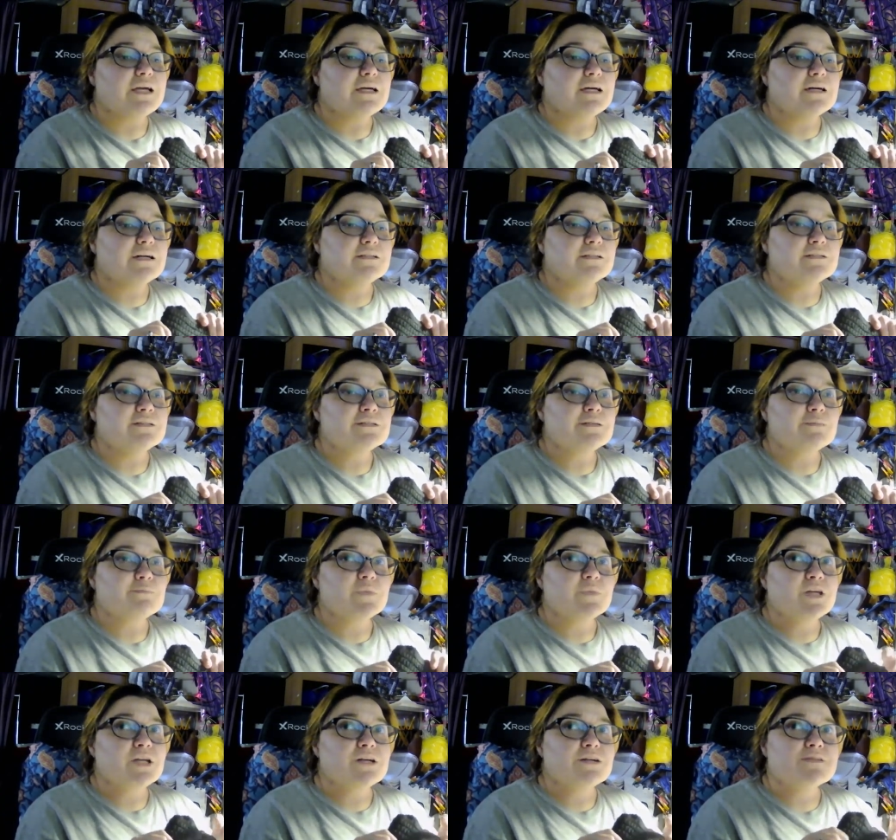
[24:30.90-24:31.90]
And
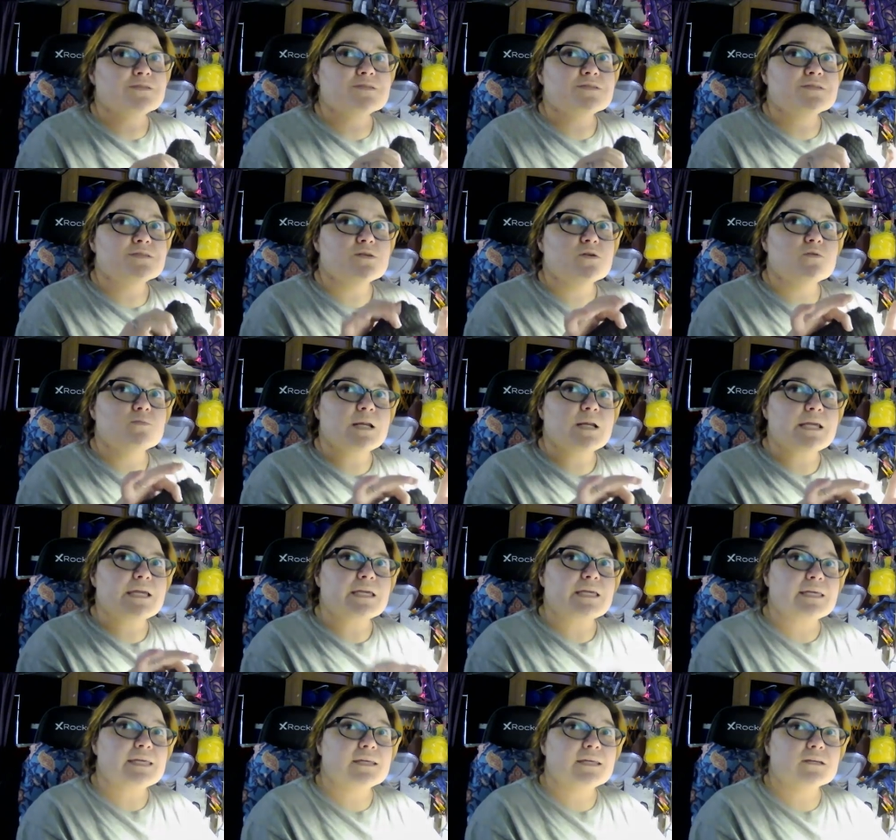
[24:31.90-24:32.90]
because nobody
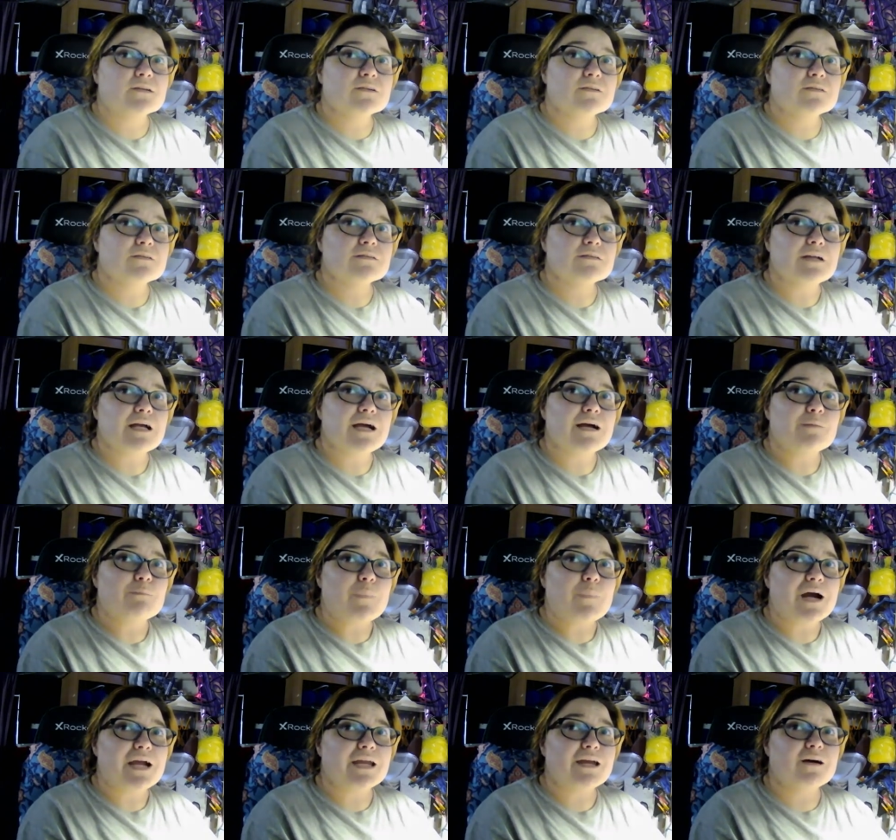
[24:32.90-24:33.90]
here at
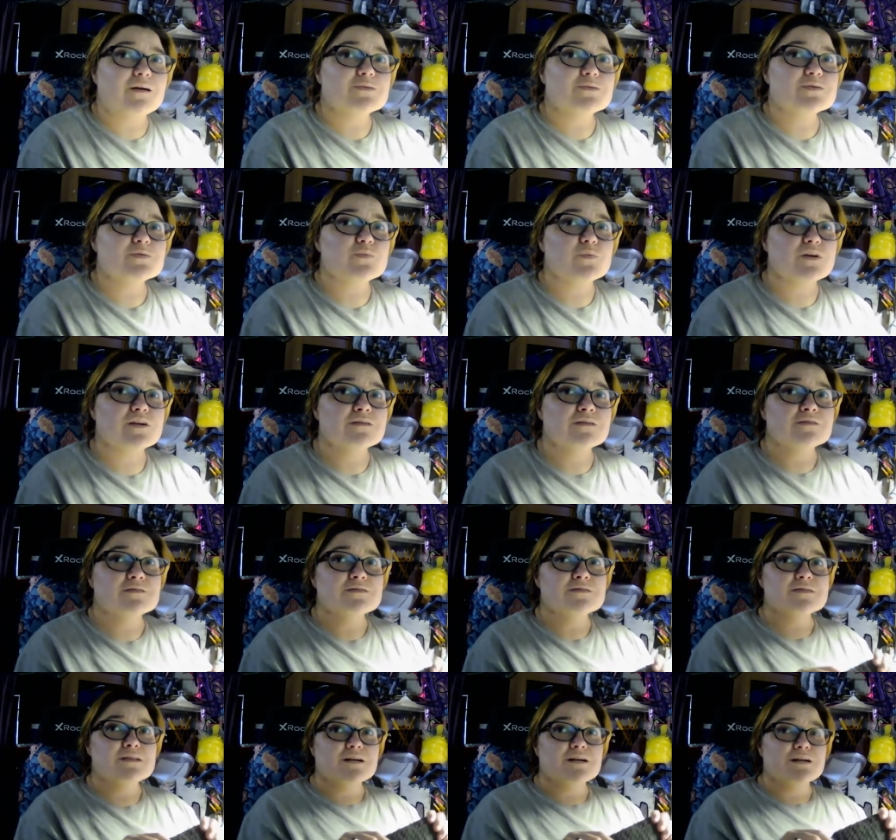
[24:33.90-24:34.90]
my house
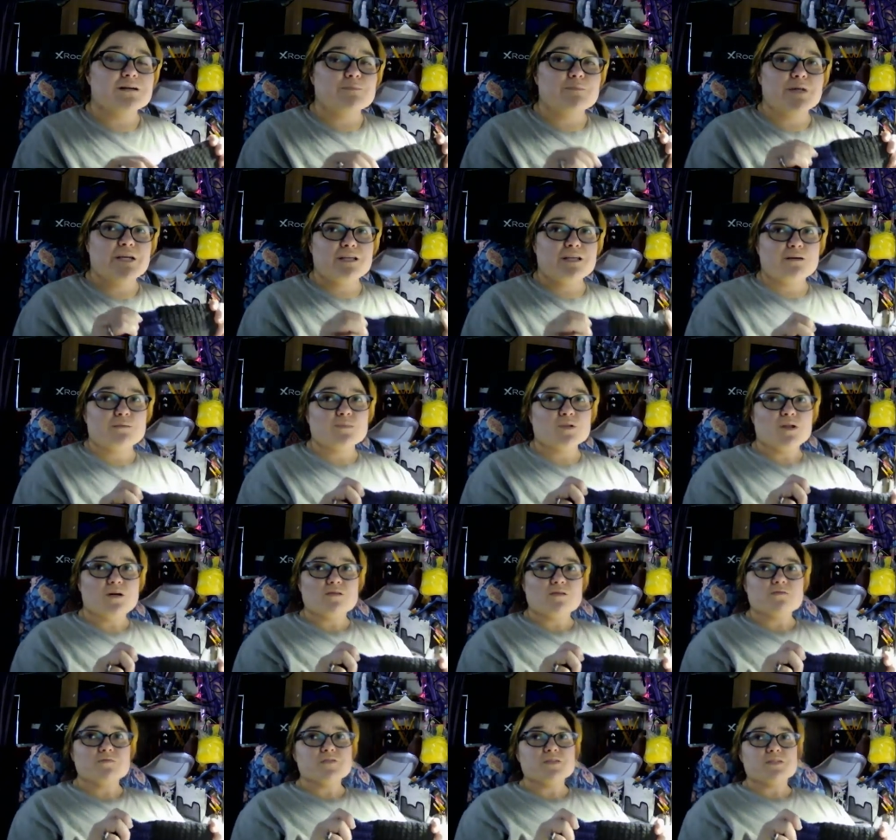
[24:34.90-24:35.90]
wears medium
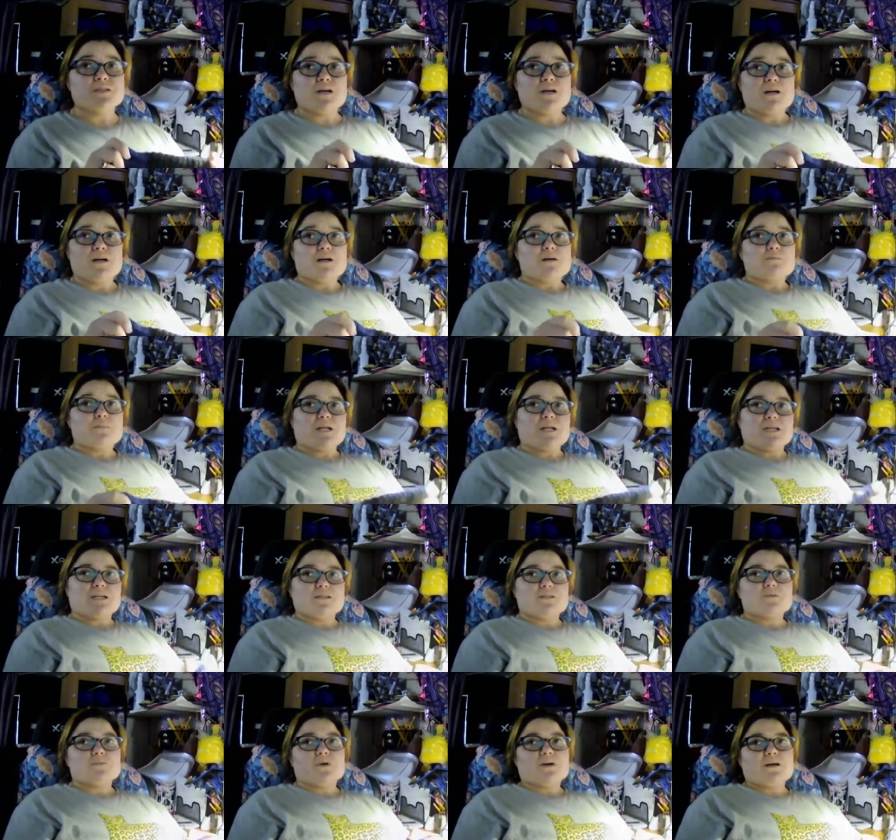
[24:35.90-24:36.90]
gloves, my
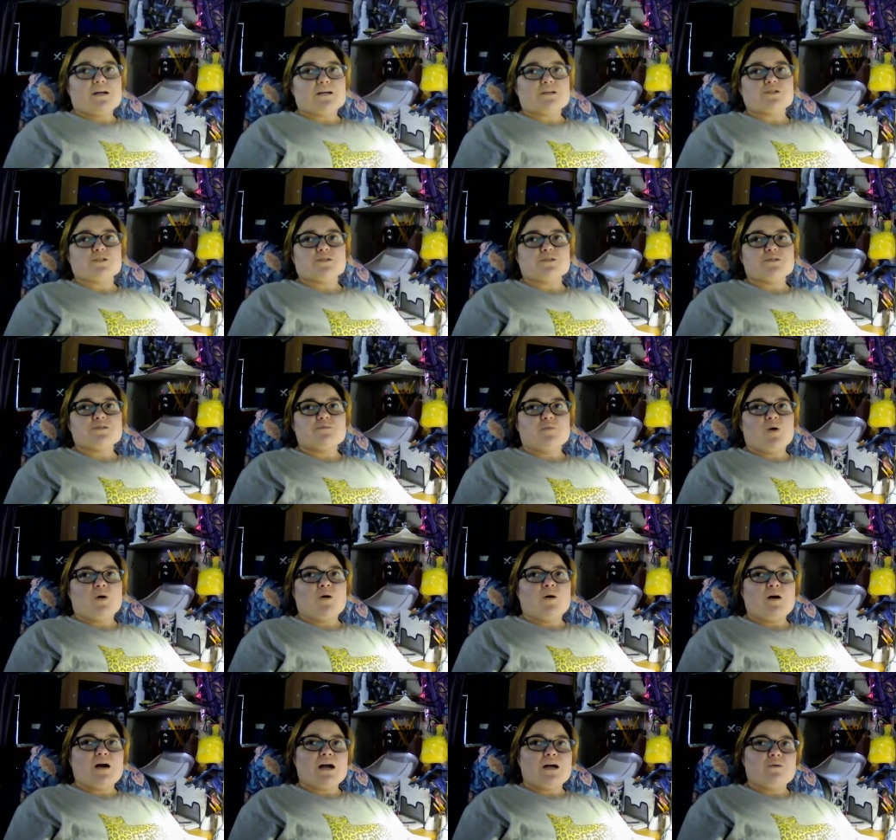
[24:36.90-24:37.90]
kids wear extra
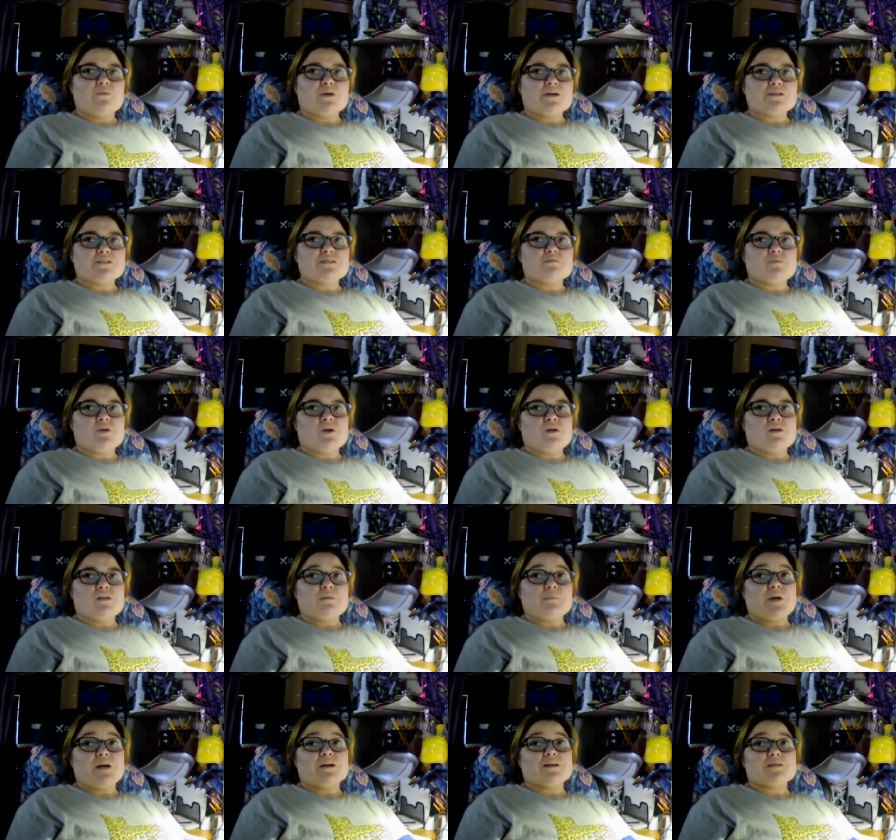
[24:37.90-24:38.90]
small, I wear
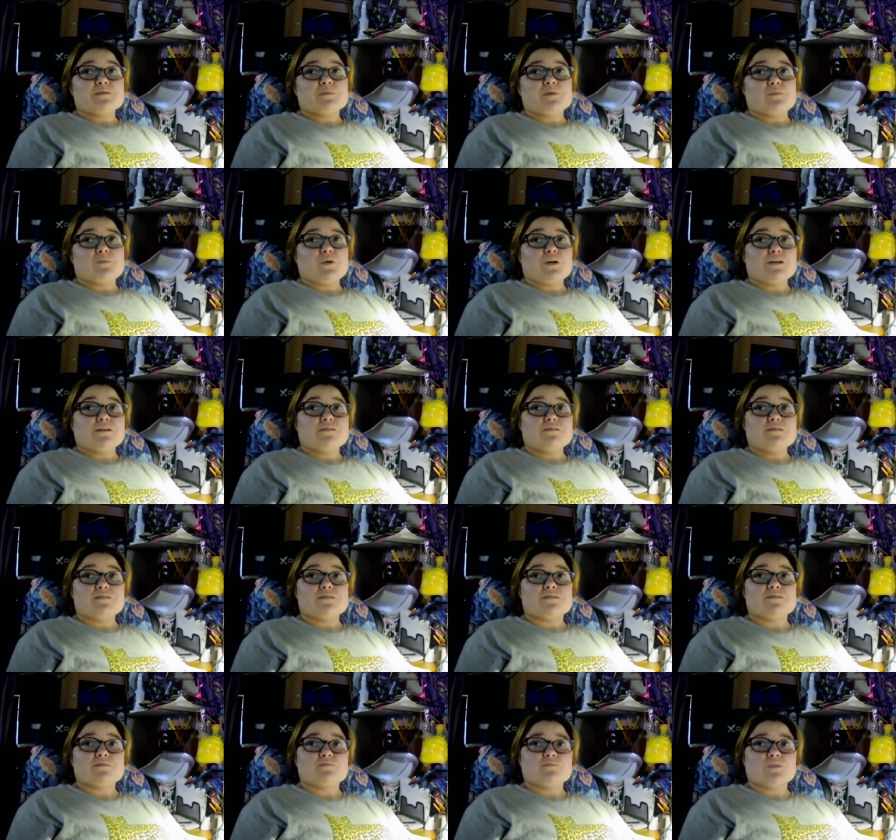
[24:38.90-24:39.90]
small, and my husband
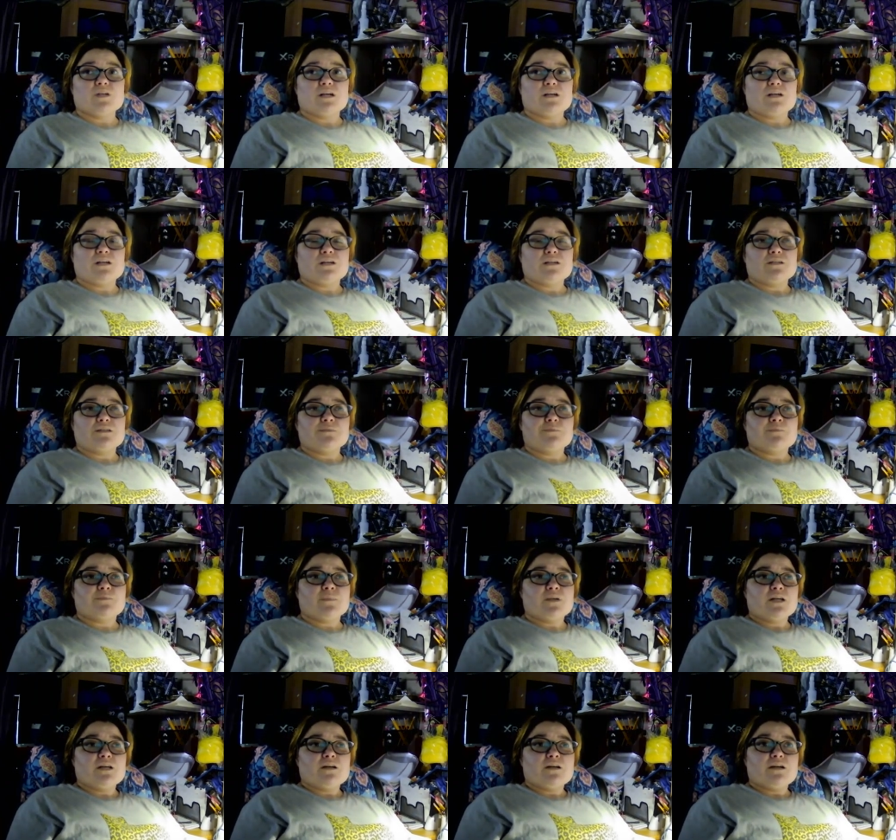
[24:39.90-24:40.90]
wears
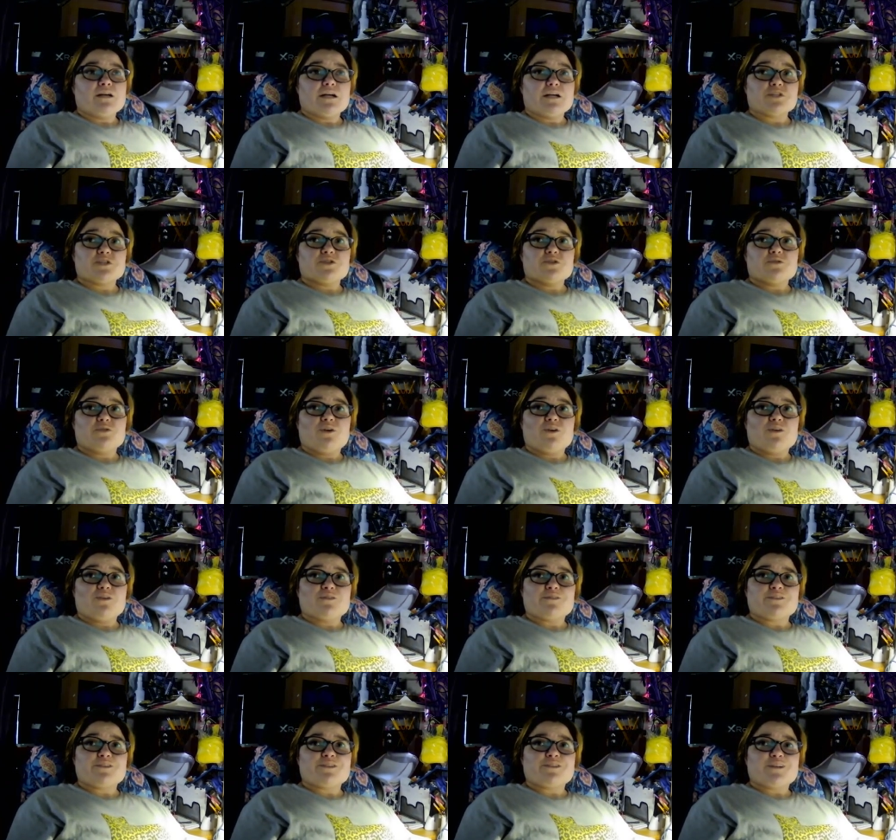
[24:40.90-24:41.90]
extra
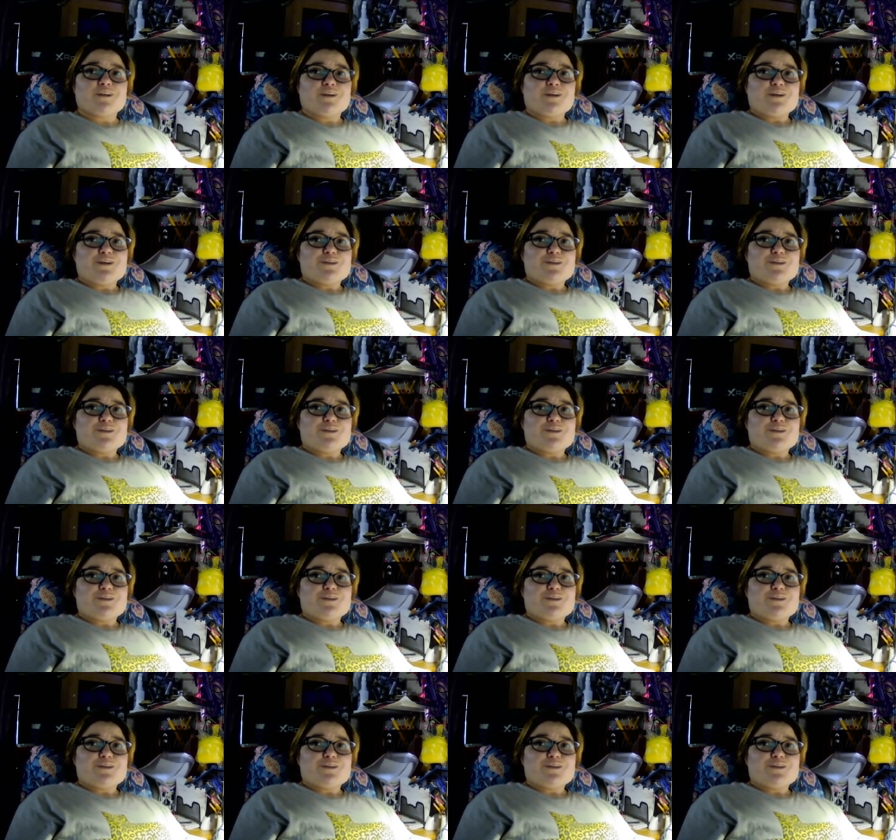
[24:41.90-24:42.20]
large.